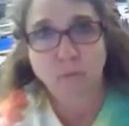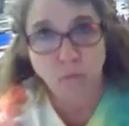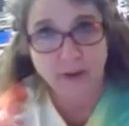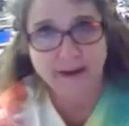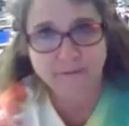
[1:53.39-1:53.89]

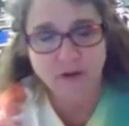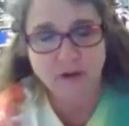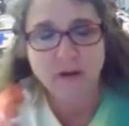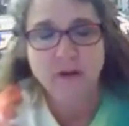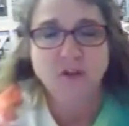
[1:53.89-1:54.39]
whatever
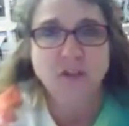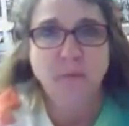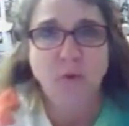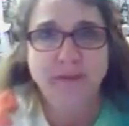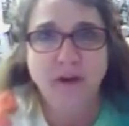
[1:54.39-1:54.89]
to
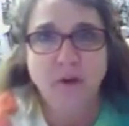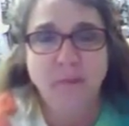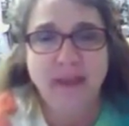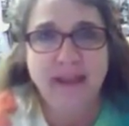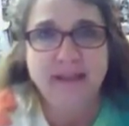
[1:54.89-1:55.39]
support their
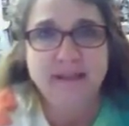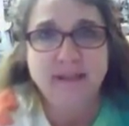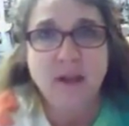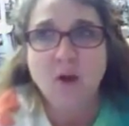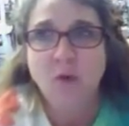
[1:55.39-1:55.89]
opinions,
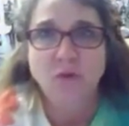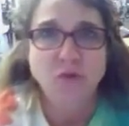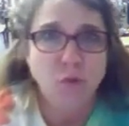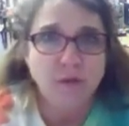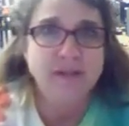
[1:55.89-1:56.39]
or
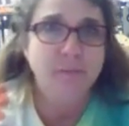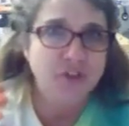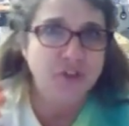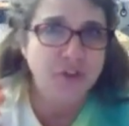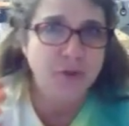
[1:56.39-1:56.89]
source number
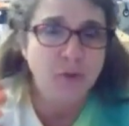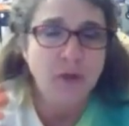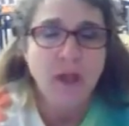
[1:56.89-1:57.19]
2.